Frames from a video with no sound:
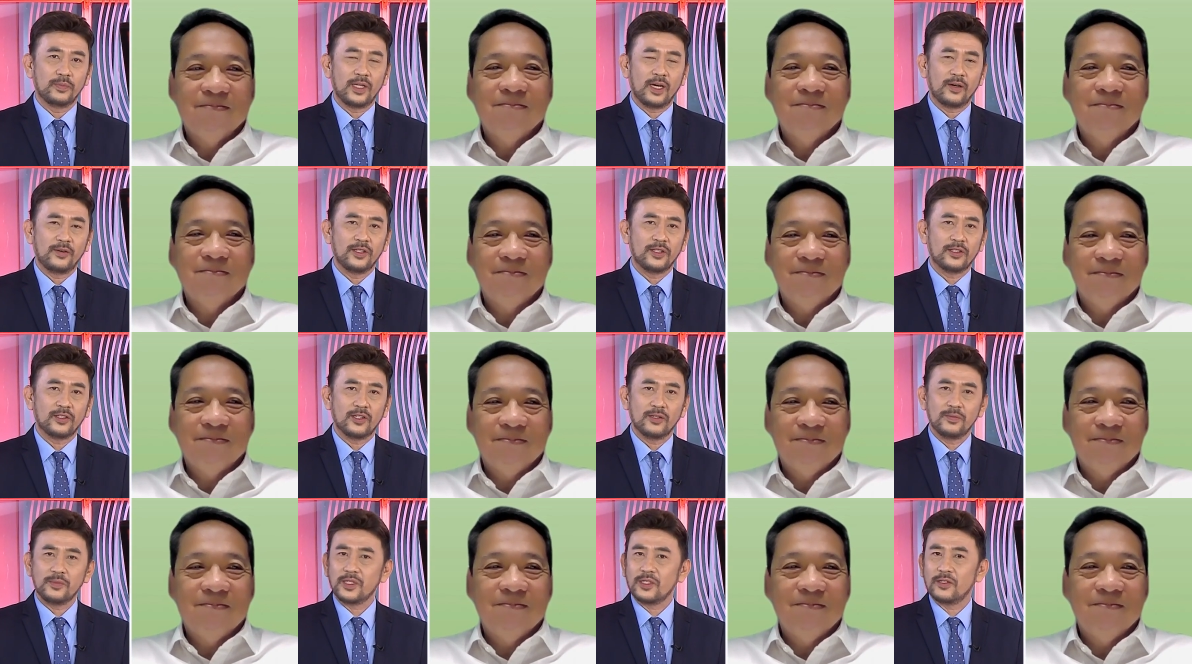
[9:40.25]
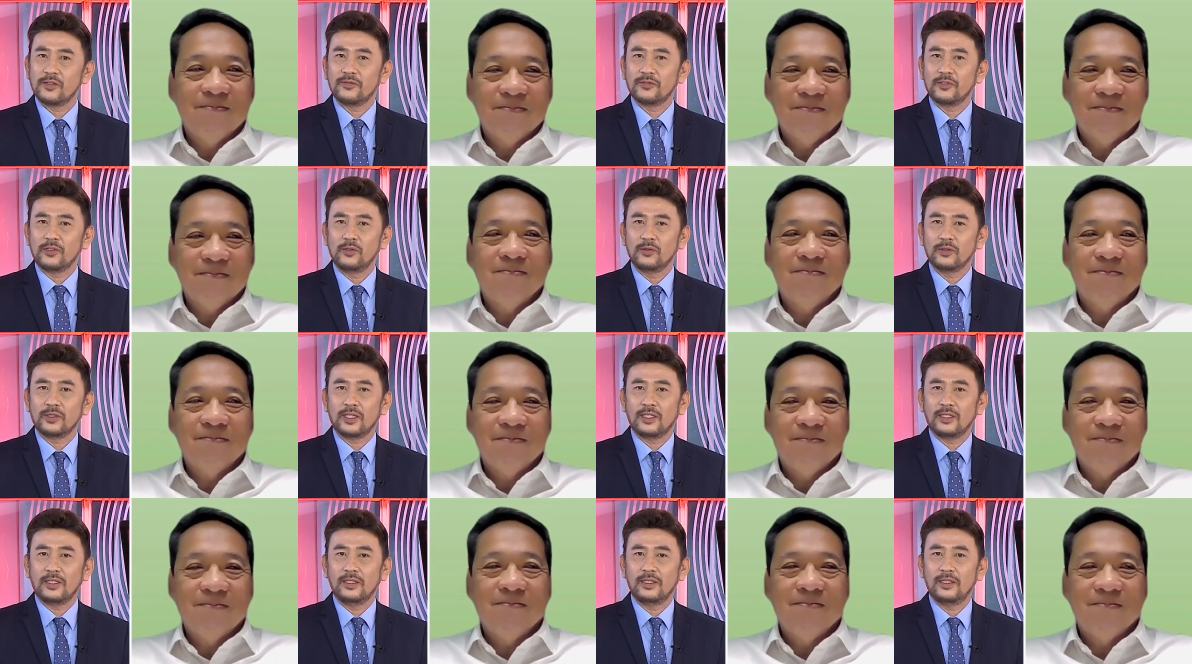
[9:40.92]
Speaker 1: Now, in terms of
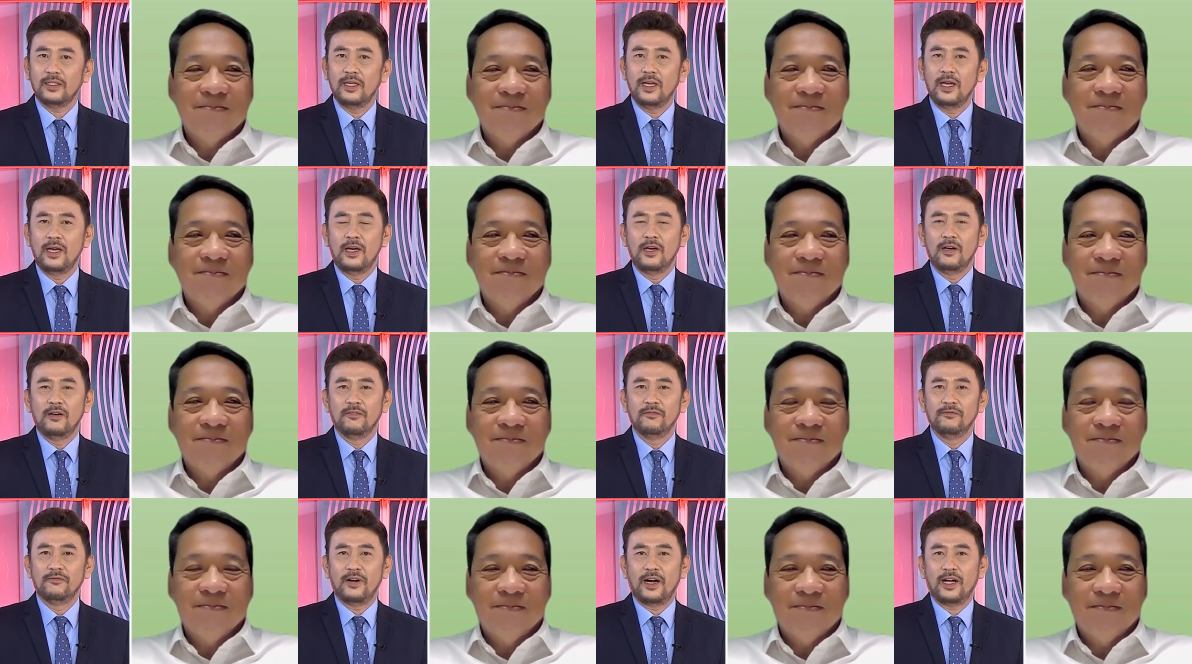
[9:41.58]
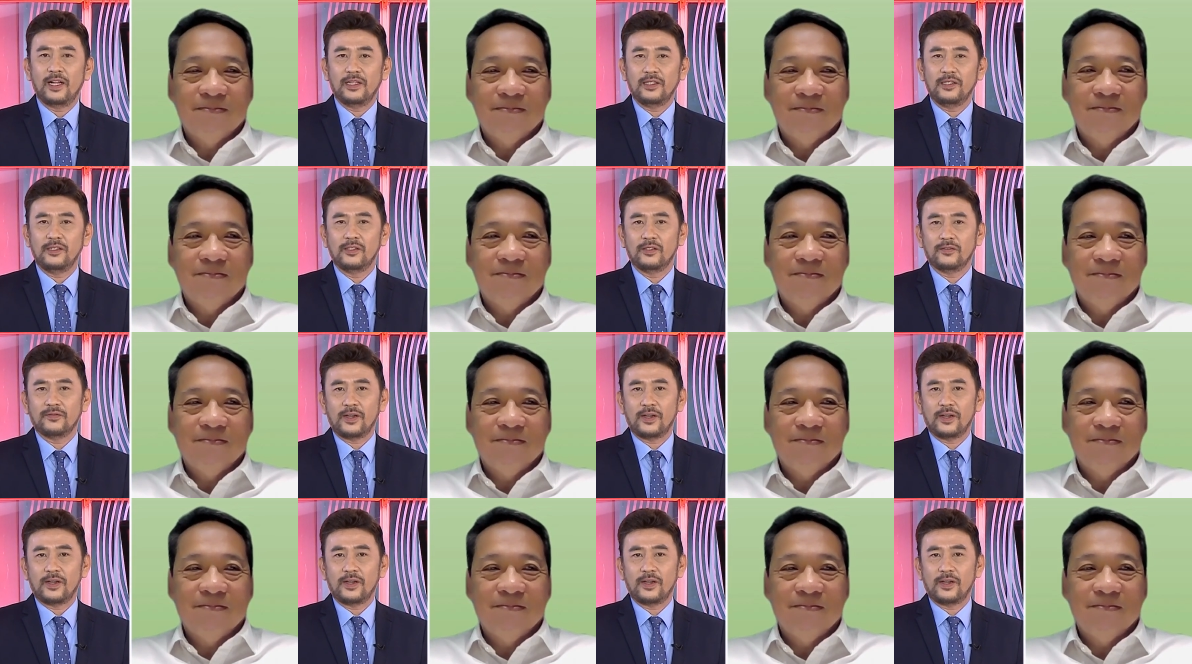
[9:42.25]
total value of